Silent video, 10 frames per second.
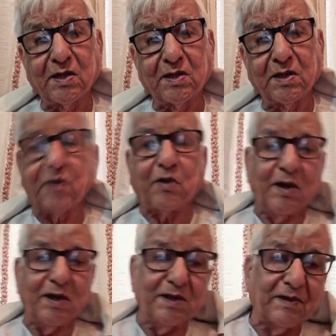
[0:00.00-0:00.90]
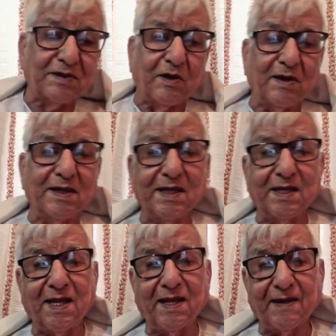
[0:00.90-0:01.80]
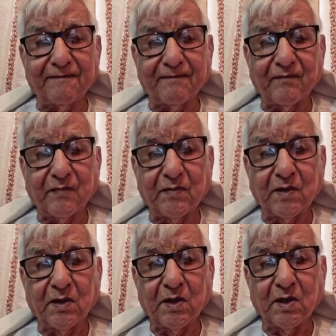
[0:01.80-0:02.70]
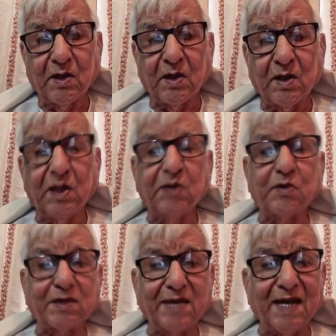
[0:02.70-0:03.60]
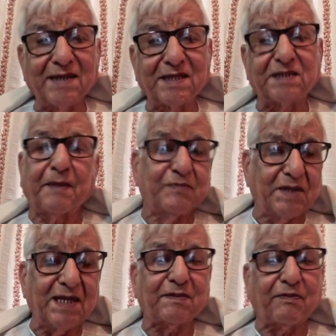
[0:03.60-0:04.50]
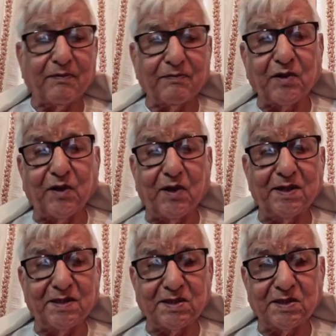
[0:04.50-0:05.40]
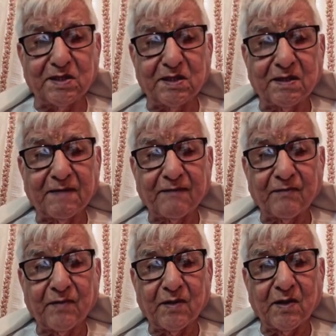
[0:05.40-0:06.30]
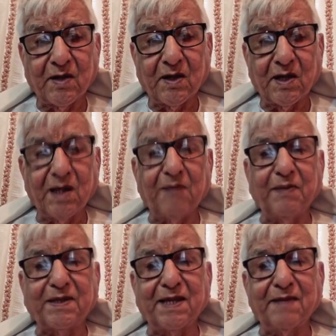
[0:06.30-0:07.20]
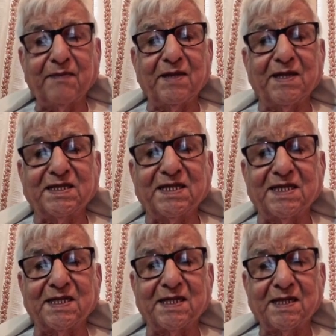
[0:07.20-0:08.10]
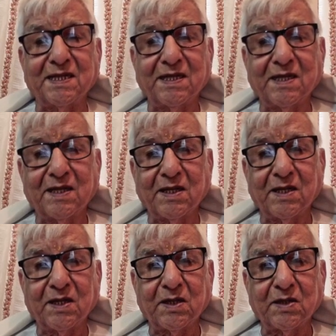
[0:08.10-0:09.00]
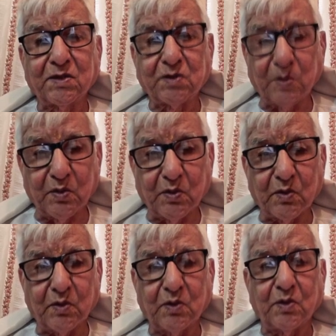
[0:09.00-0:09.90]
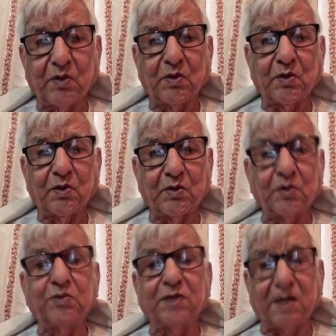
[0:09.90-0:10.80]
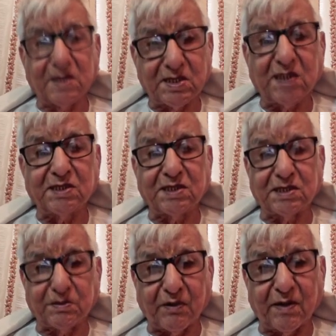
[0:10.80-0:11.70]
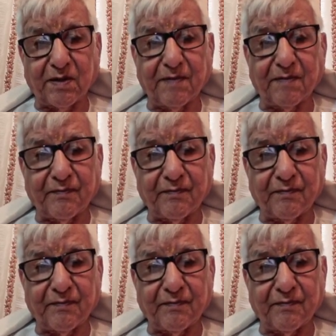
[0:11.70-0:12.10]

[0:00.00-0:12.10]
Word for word: the college was already there, he could get the subject from the college. It became easy to do the researches for him